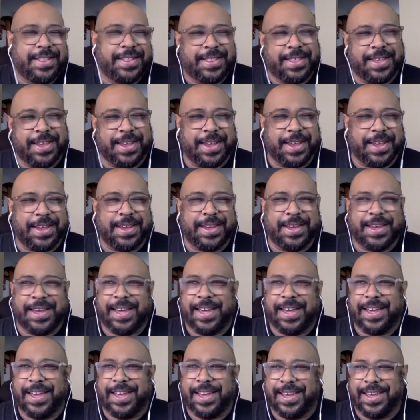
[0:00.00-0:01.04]
the
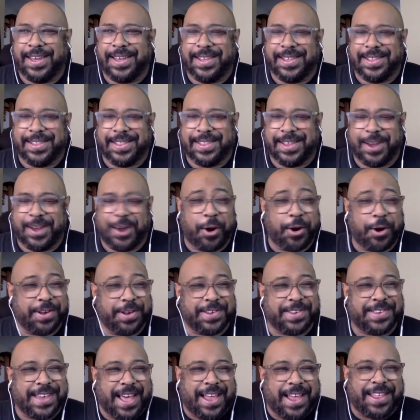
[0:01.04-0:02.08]
uh, the garden
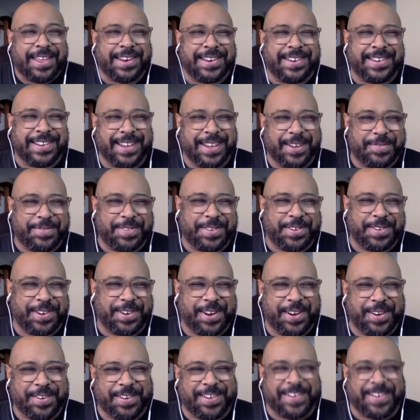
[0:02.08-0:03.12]
salad of the show.